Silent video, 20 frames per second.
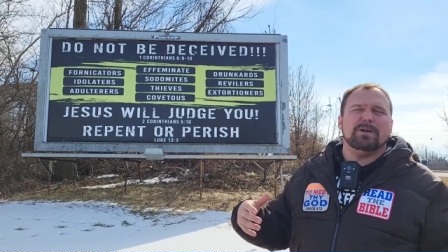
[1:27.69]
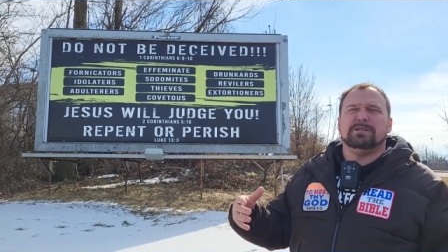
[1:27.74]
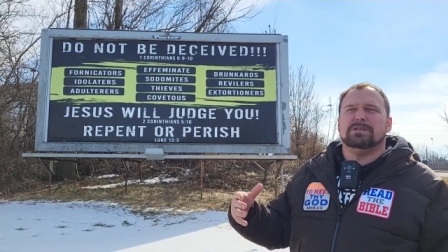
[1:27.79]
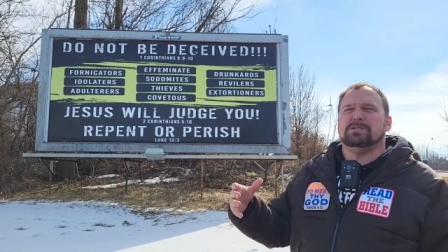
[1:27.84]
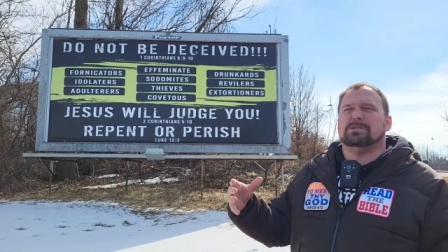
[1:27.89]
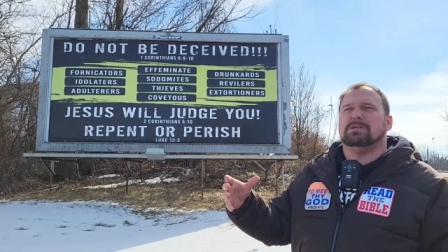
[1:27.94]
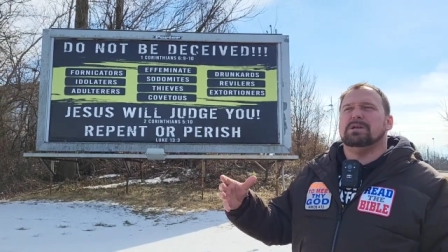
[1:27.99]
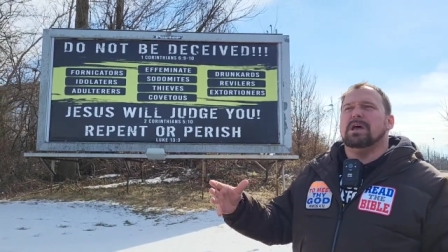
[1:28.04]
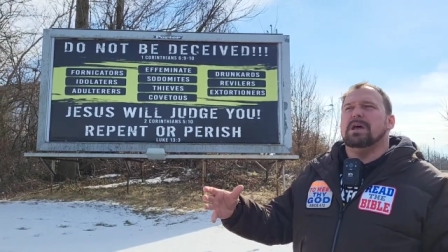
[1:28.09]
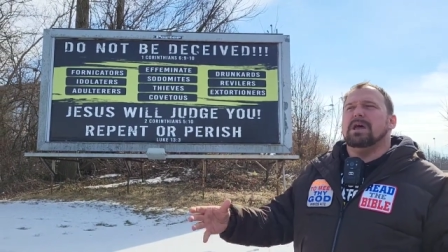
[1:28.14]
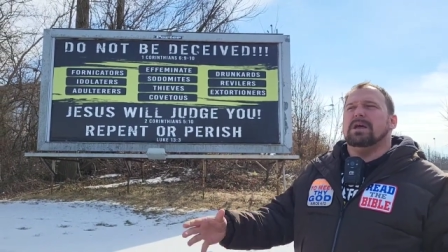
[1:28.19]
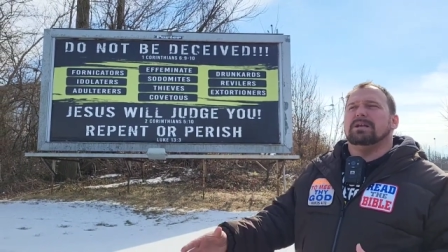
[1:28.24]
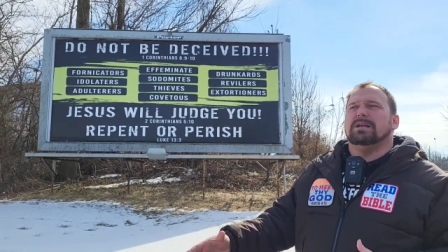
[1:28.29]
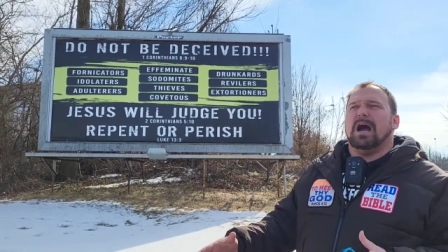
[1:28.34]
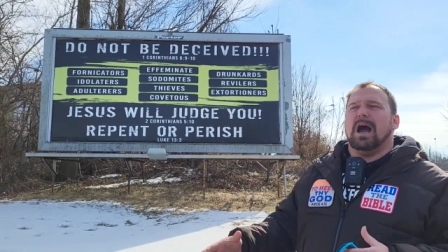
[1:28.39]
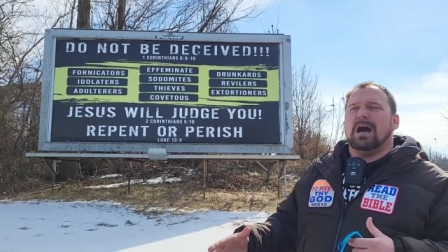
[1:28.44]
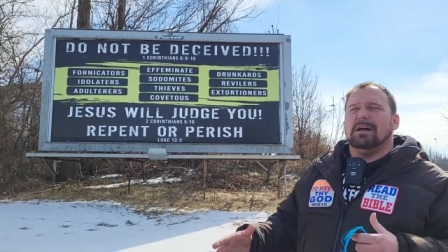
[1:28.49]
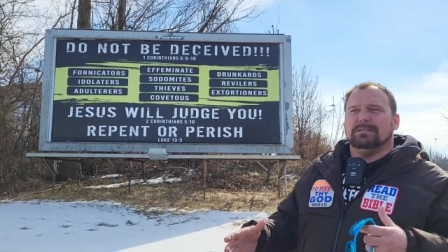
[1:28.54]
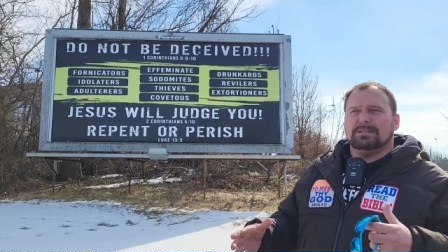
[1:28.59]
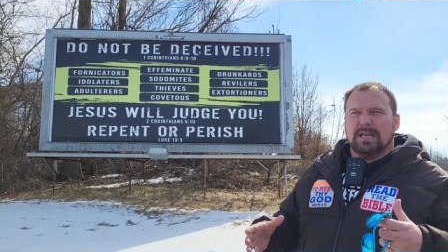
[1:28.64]
We just
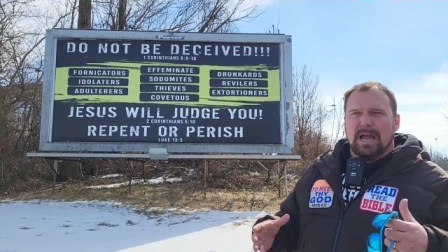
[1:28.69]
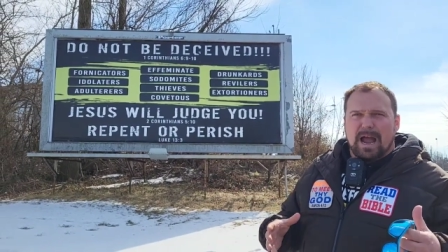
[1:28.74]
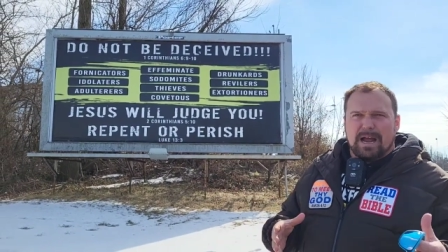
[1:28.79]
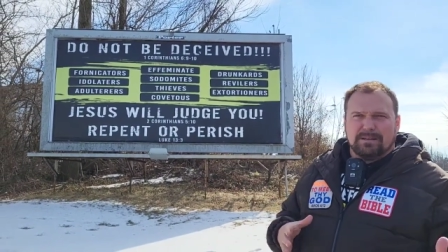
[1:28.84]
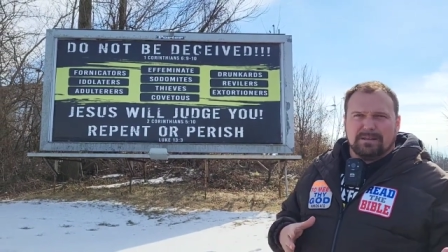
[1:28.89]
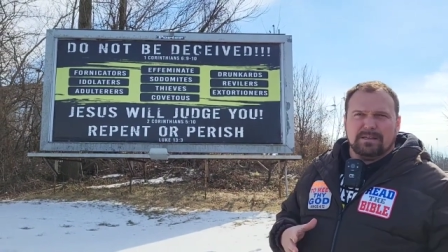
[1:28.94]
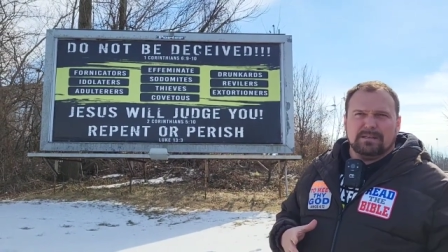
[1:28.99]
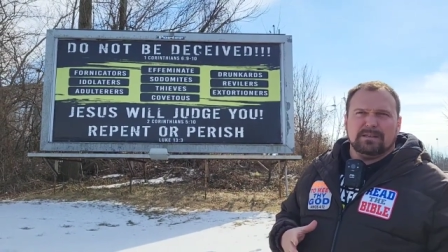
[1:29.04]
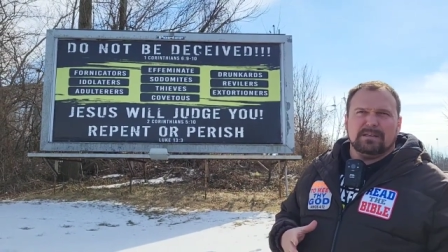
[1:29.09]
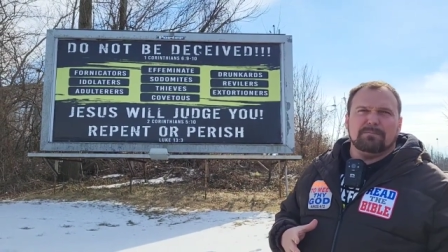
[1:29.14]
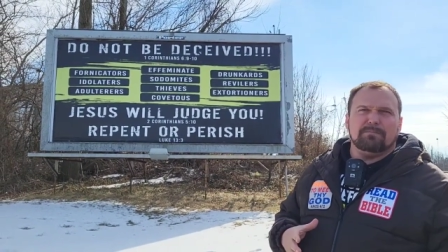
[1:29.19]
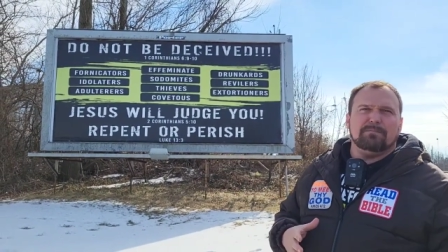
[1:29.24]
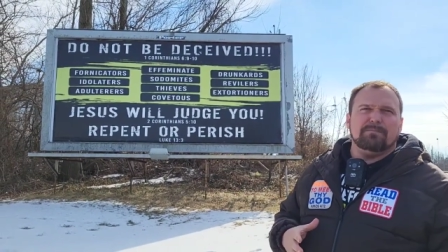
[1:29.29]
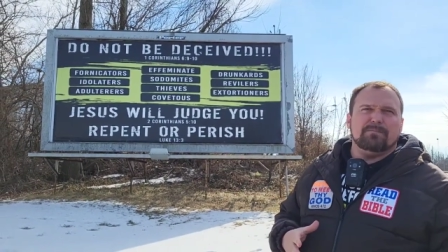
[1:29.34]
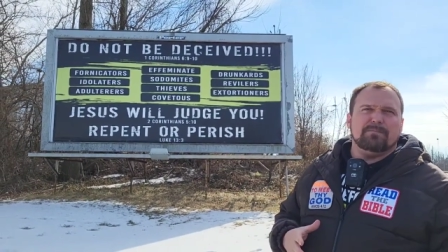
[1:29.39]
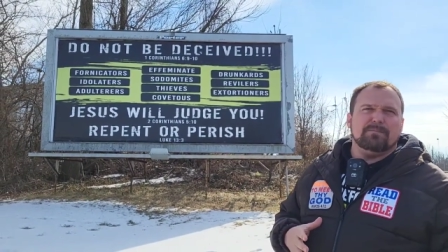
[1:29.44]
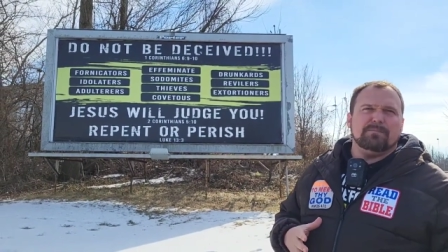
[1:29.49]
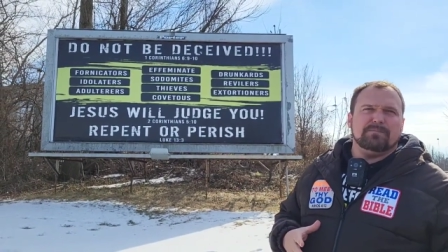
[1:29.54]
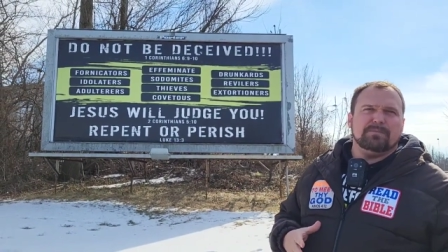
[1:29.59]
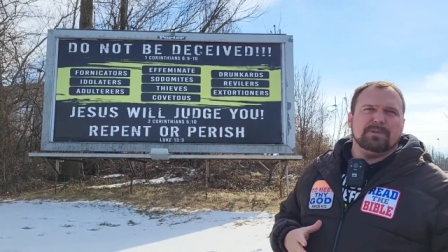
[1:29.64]
contacted the,
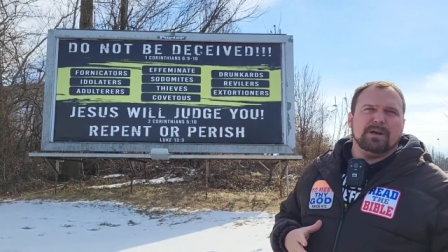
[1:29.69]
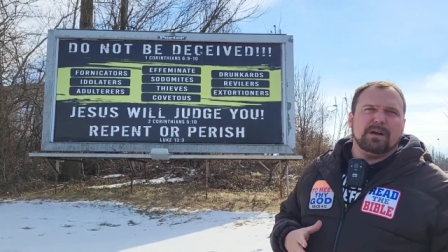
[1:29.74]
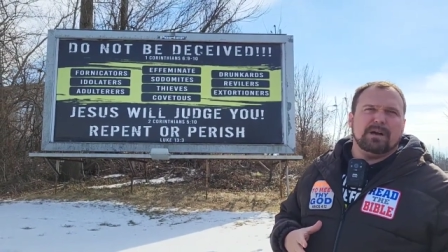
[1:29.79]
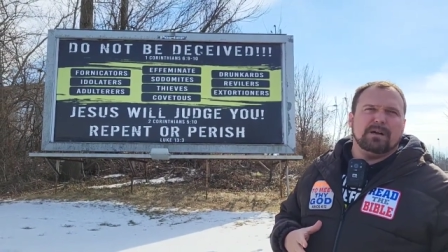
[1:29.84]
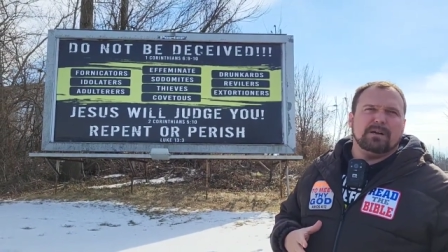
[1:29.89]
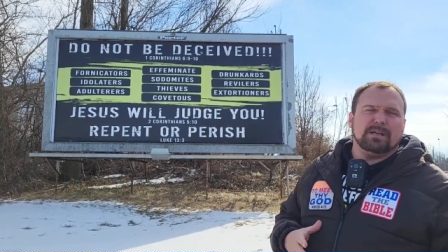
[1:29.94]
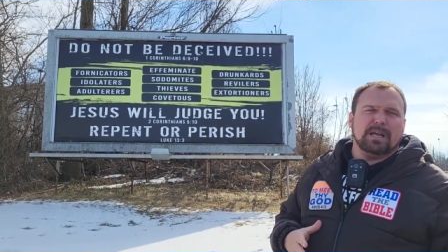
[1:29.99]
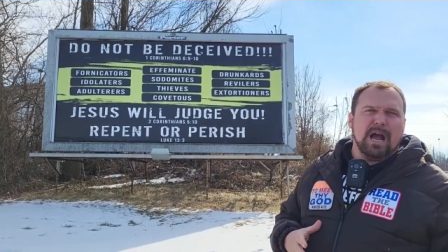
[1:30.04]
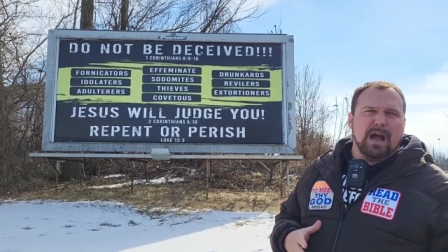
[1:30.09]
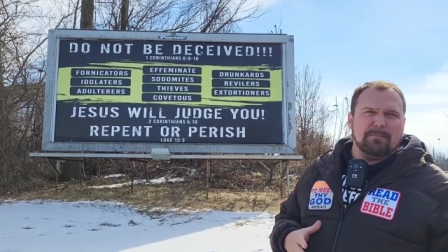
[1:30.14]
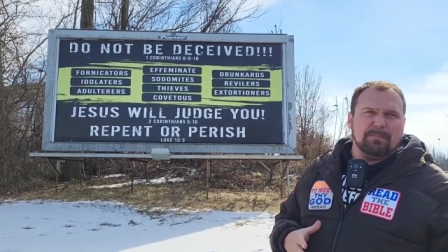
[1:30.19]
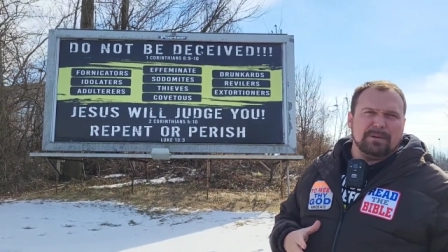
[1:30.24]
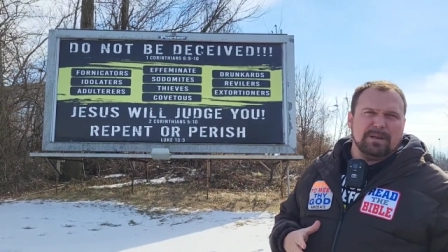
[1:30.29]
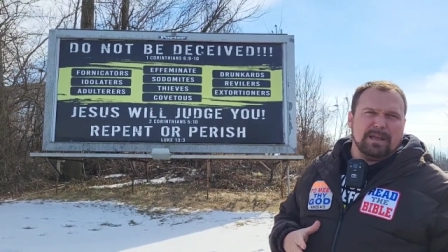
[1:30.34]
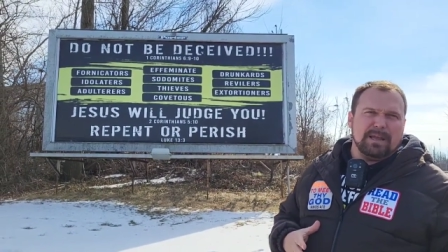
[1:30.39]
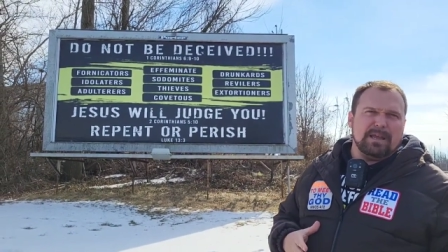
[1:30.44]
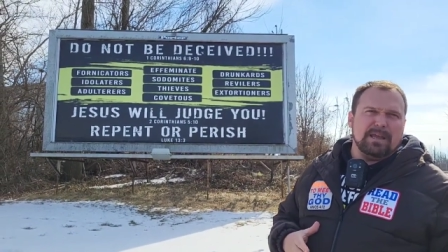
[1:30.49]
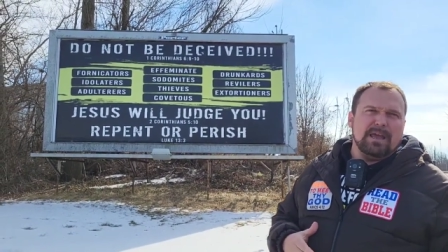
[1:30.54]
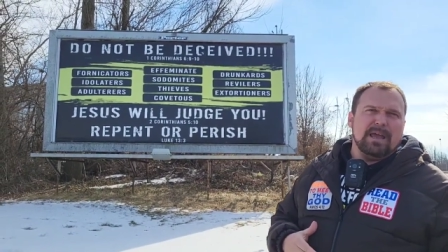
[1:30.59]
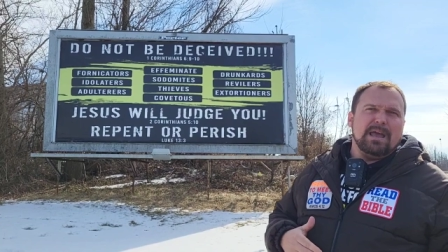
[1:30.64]
the
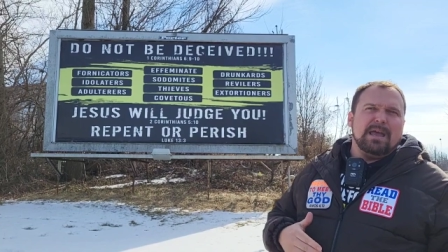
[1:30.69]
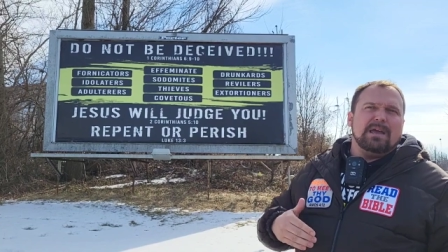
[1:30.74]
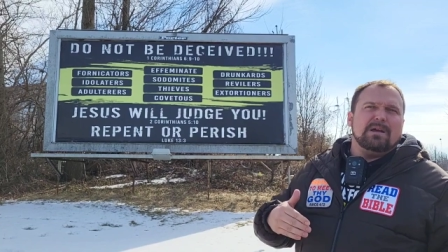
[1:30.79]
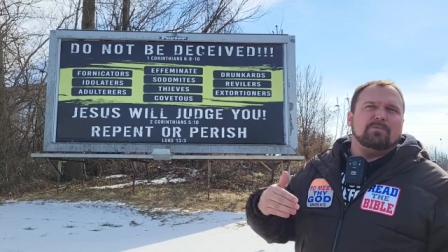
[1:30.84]
company.